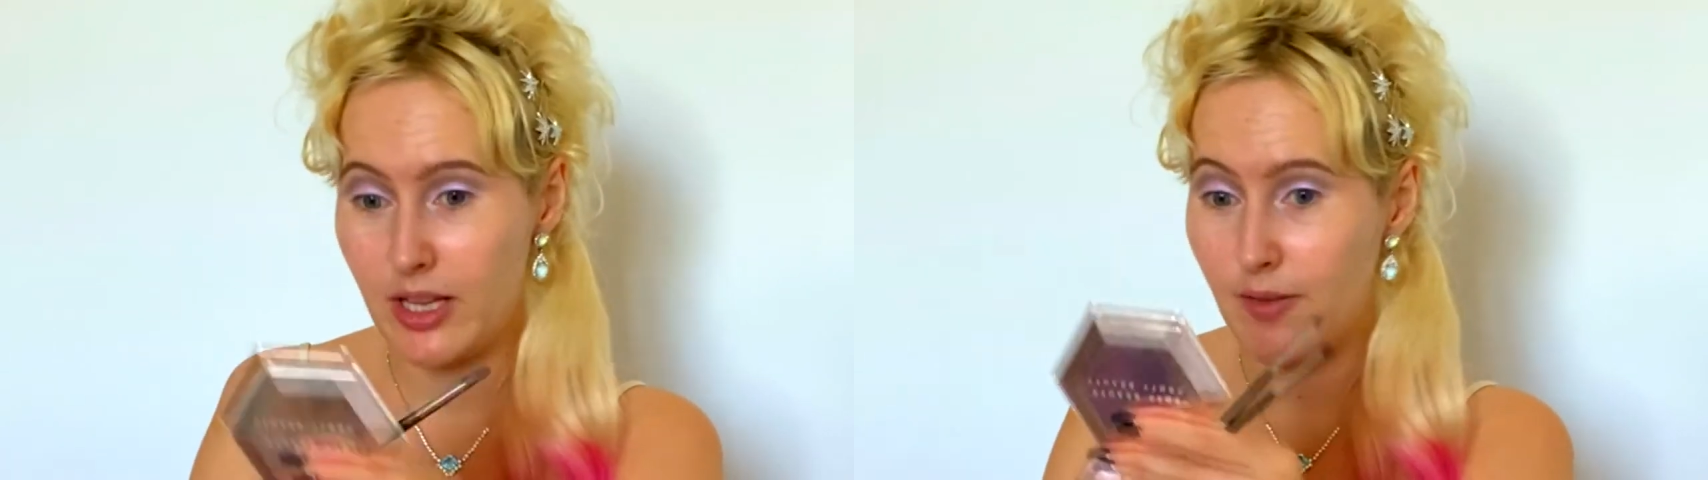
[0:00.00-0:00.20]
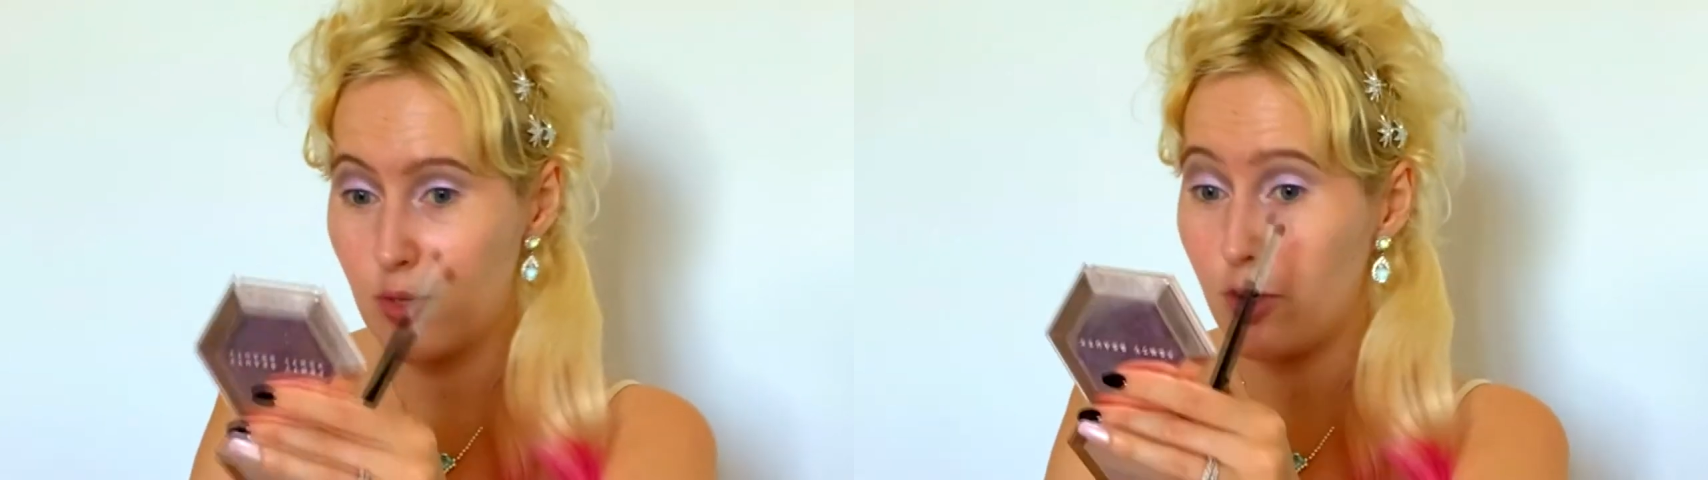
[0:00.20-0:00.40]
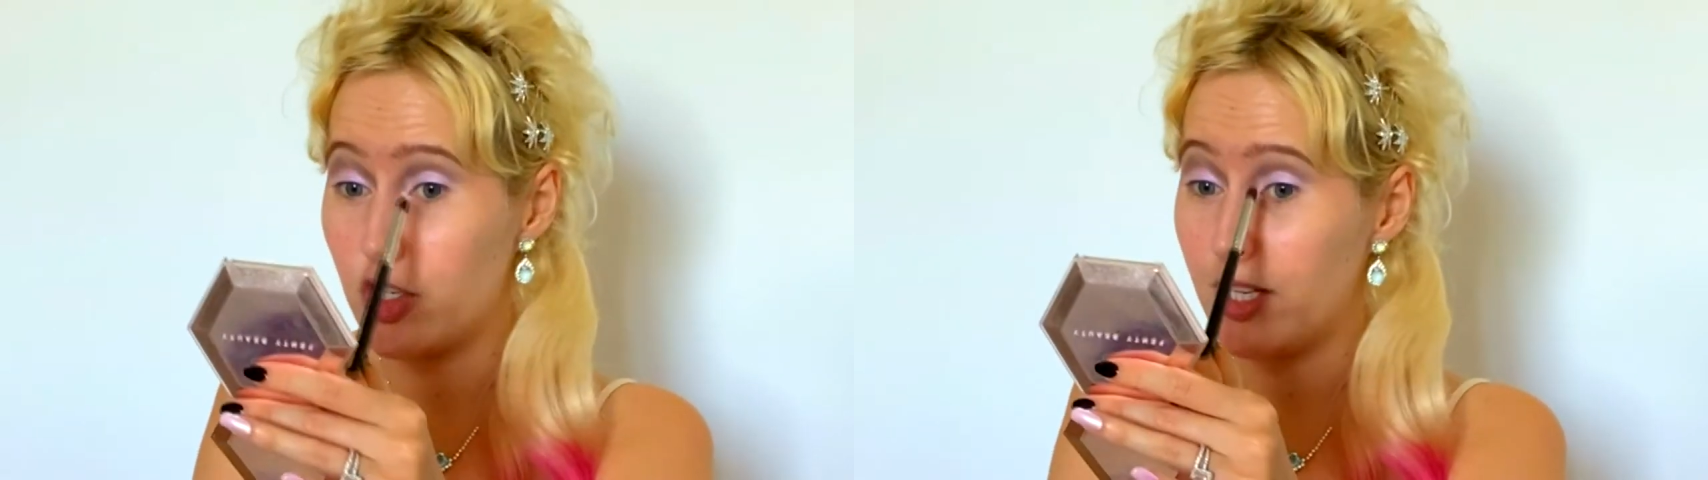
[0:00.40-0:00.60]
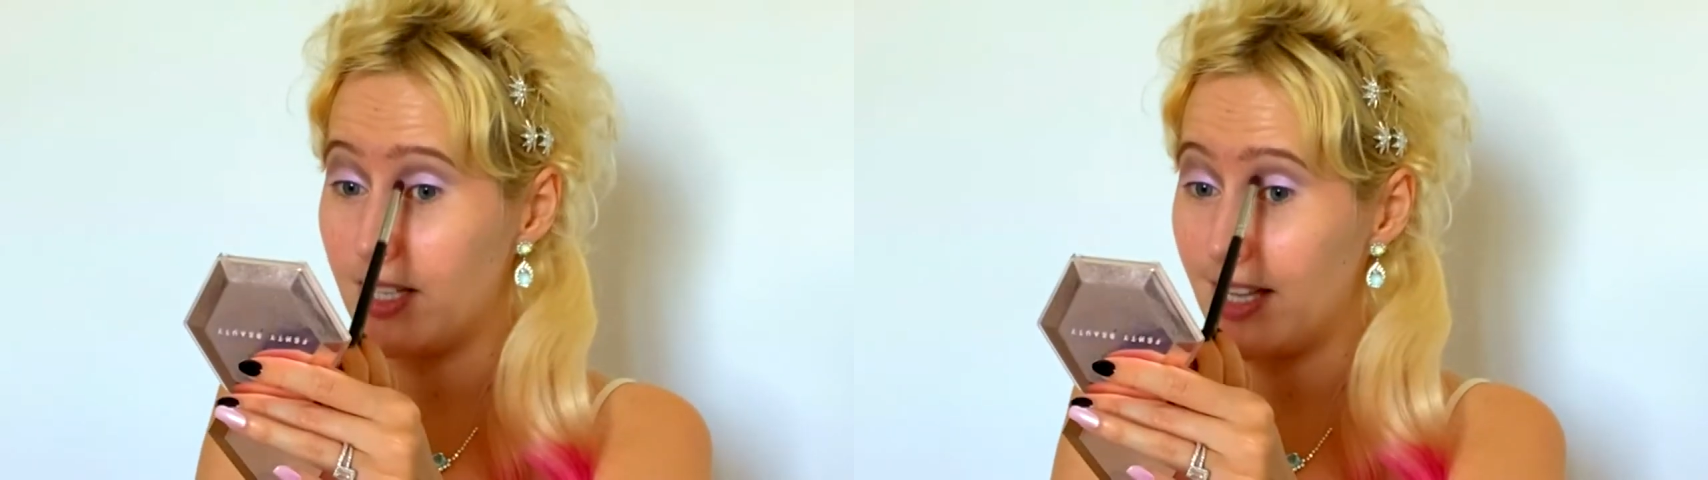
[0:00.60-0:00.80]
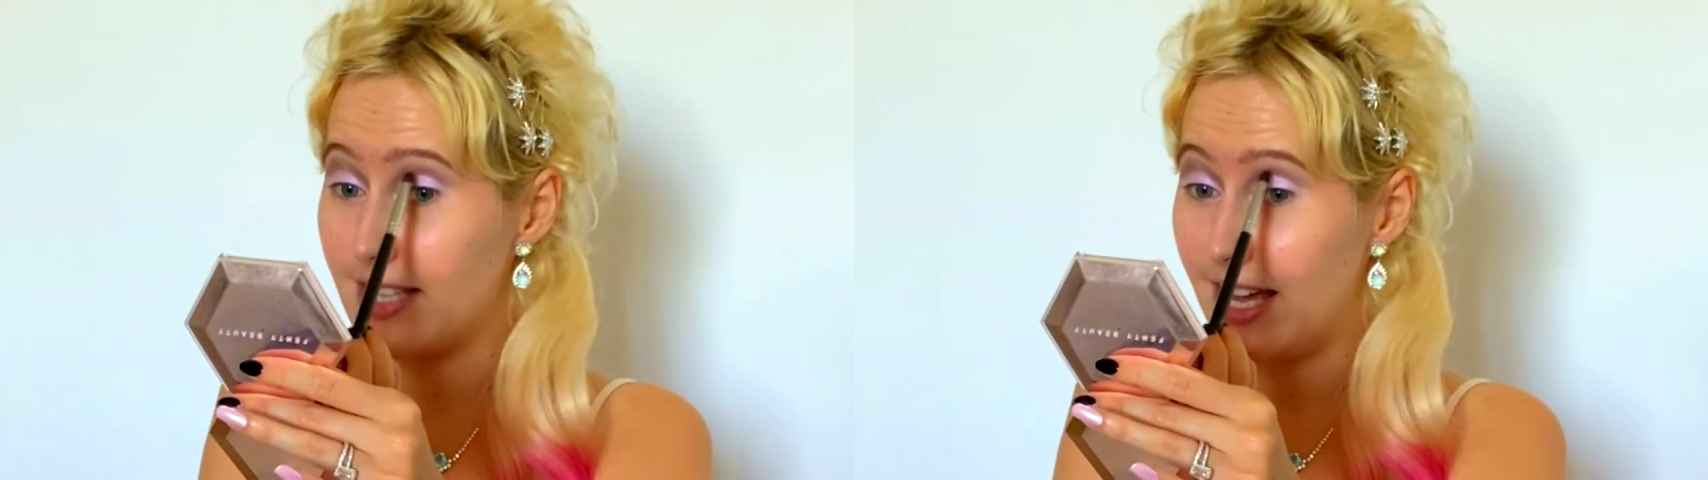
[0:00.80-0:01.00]
I was watching
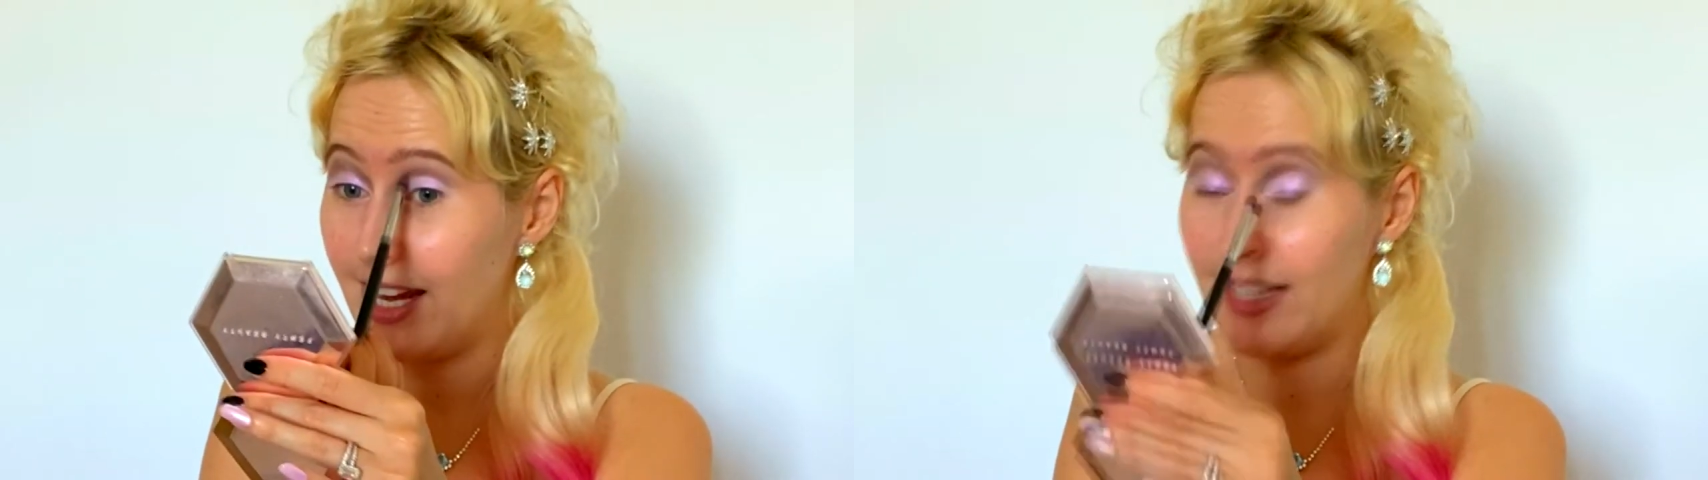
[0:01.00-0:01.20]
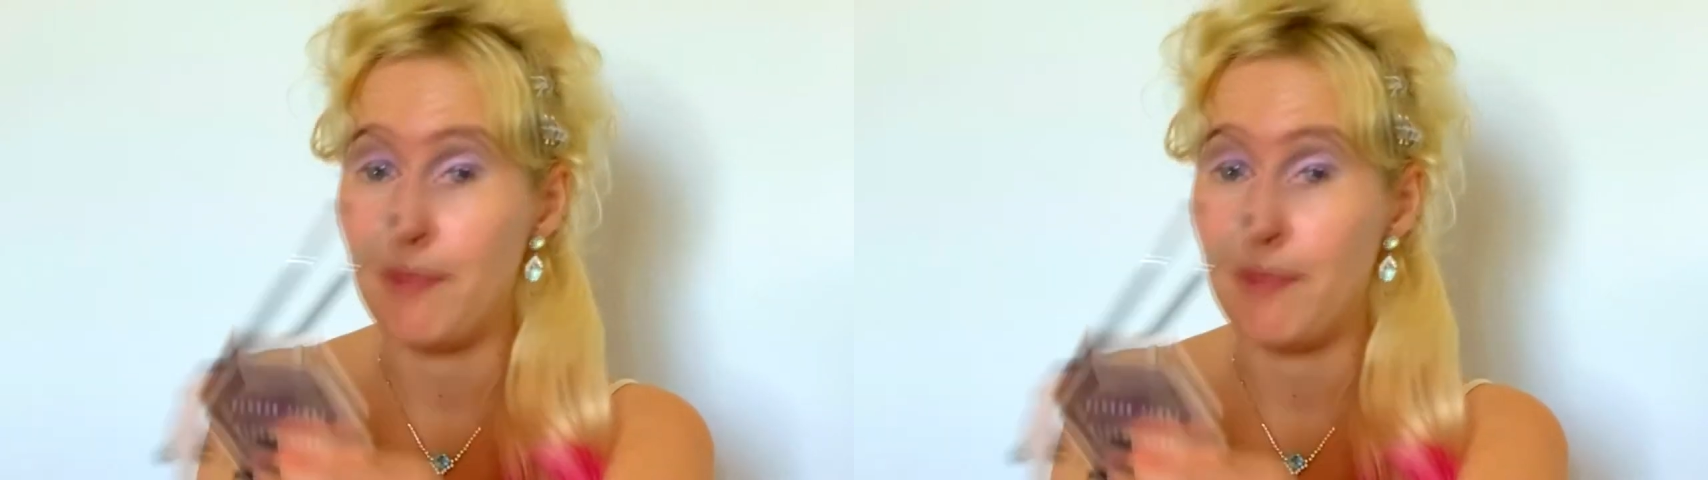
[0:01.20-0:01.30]
Titanic,